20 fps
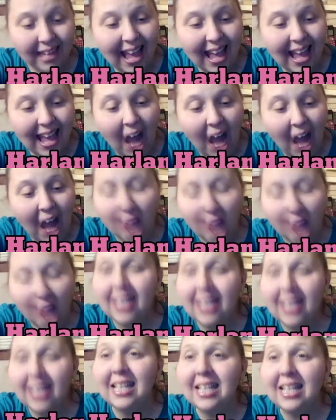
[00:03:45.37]
Harlan
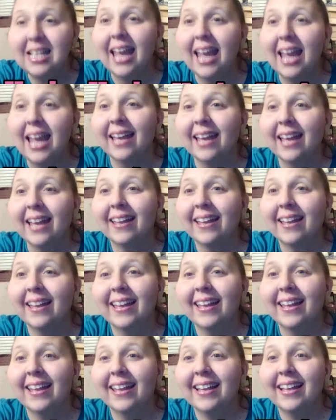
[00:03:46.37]
Estate.
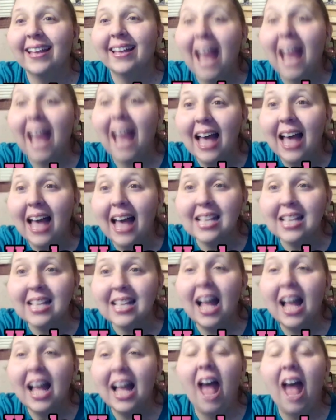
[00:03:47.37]
Guys,
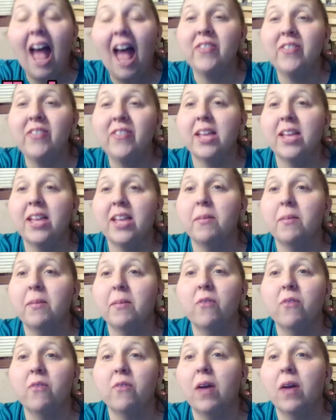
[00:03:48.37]
I've said it
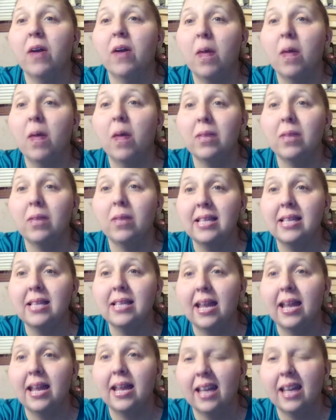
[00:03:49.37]
before, and I will say it
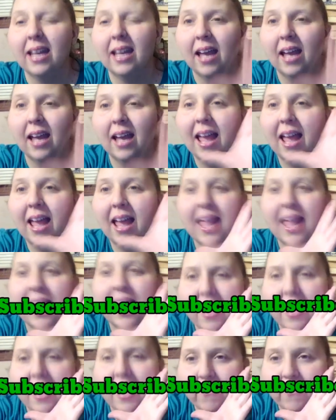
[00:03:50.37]
again.
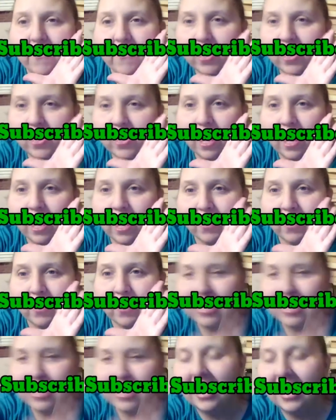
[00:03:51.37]
If you like what you
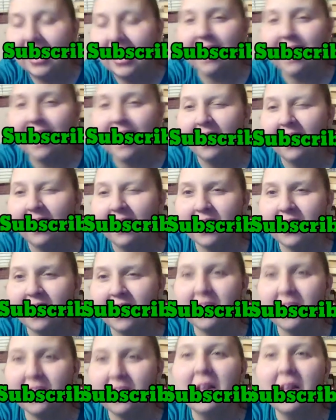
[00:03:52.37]
see, and I know what you
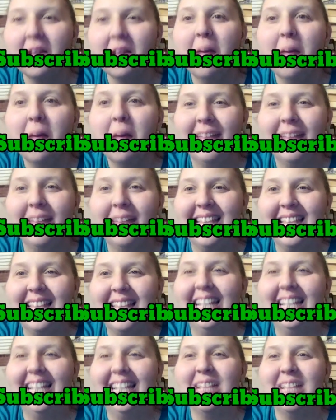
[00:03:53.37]
do, please click
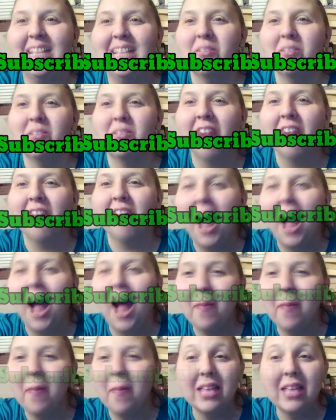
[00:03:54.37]
subscribe.
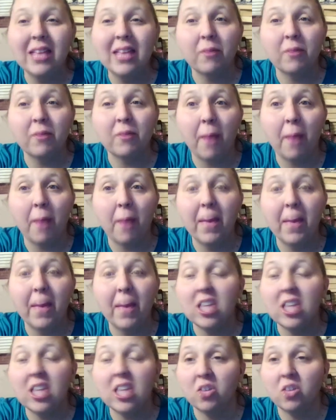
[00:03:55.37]
Please ring my bell
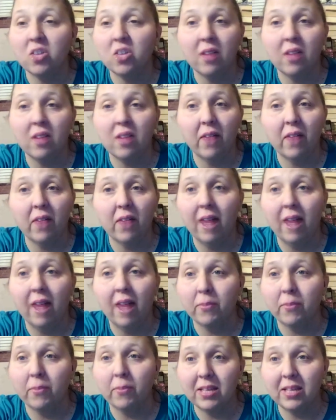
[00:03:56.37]
so you never, ever
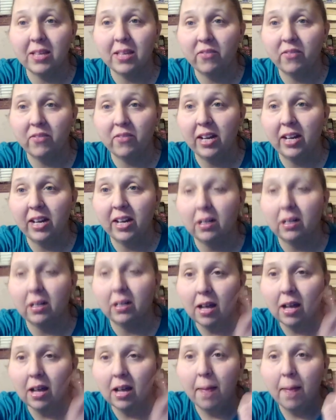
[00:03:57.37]
miss a video.
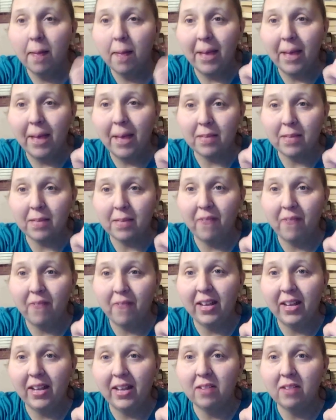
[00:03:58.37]
Pass my
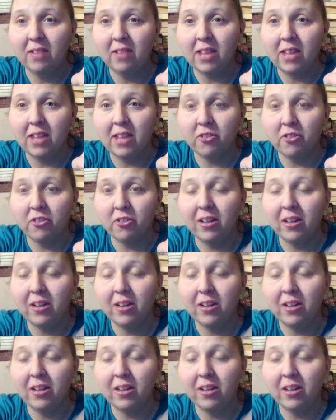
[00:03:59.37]
video down the street,